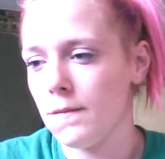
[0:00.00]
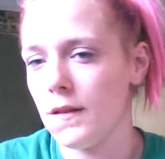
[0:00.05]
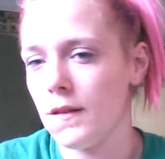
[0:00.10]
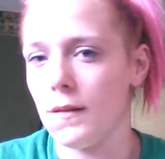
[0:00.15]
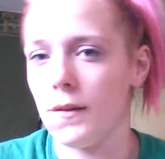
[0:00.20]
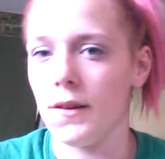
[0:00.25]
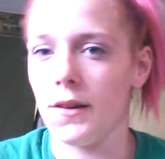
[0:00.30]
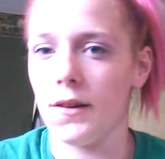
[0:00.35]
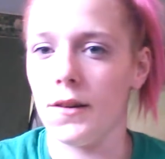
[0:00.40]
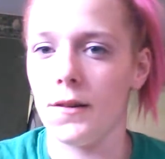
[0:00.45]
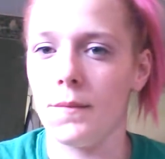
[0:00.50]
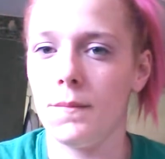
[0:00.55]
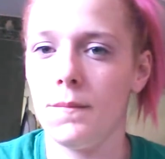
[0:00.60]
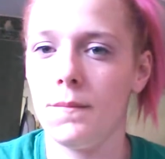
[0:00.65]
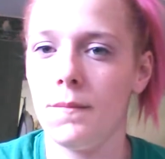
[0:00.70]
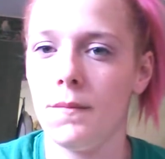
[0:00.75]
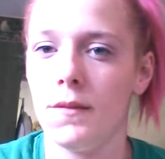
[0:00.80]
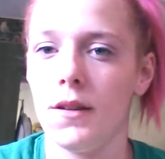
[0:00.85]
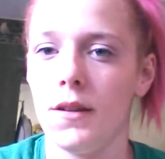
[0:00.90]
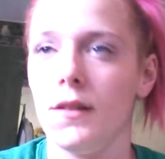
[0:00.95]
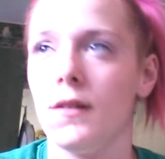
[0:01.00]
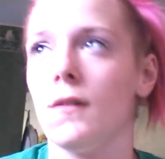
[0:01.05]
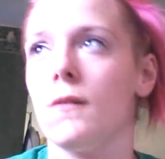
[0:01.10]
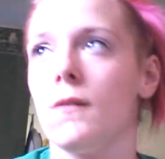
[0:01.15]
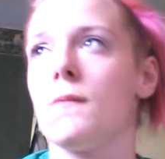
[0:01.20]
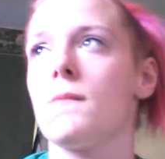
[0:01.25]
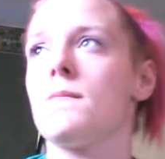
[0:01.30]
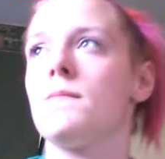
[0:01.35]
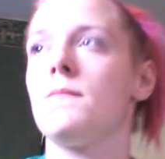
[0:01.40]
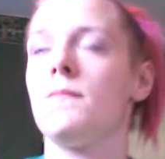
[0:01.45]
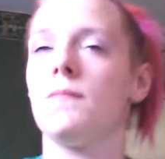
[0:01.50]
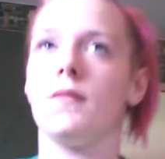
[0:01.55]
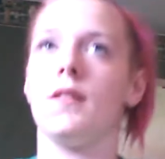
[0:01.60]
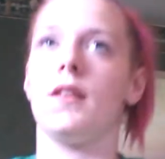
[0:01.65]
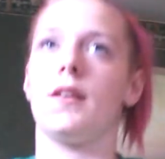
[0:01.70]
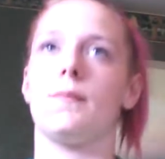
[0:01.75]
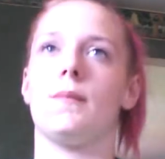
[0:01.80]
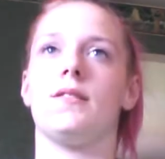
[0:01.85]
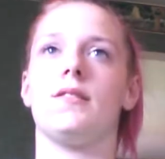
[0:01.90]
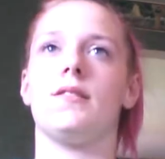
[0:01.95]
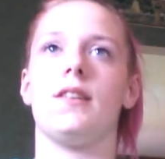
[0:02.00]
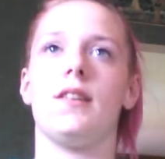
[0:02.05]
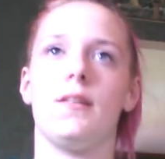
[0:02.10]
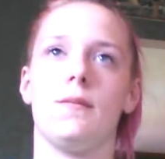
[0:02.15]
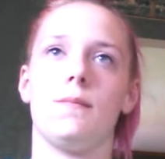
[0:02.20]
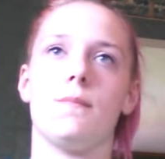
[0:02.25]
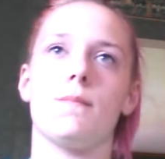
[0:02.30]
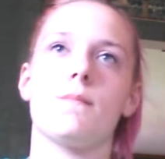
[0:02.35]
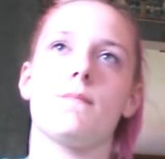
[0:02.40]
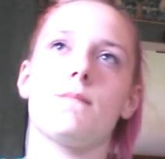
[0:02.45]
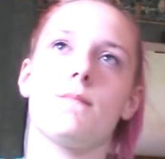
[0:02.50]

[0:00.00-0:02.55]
Or, I don't know. Like my dad.